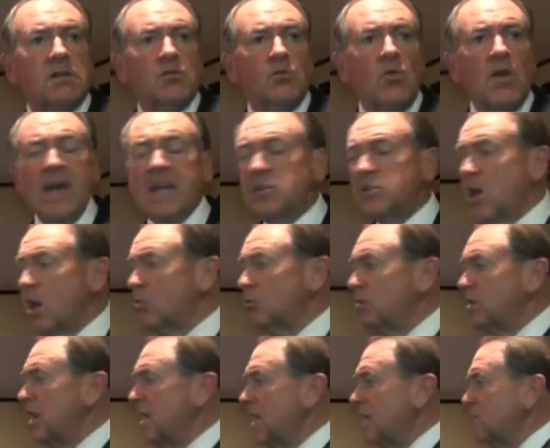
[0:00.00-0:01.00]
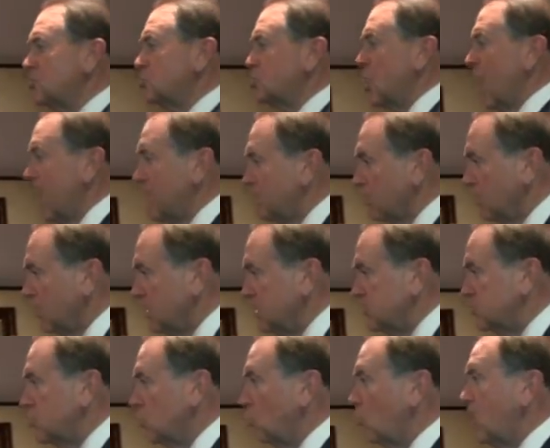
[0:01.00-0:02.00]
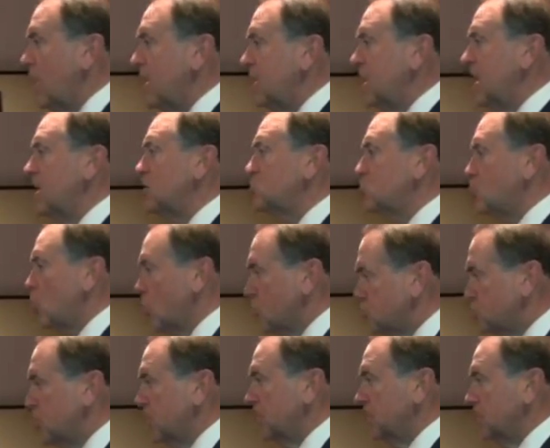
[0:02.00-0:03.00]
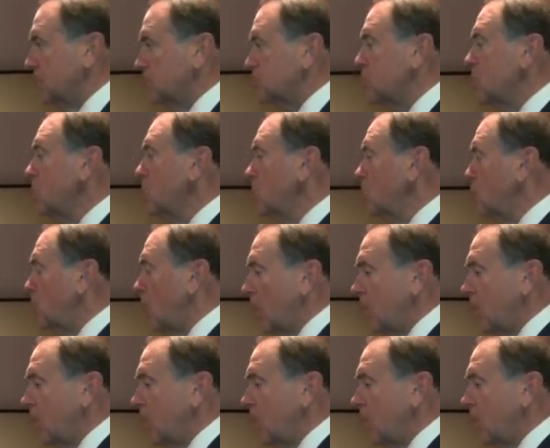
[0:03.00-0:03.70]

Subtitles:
We don't need Chamberlains. We need Churchills who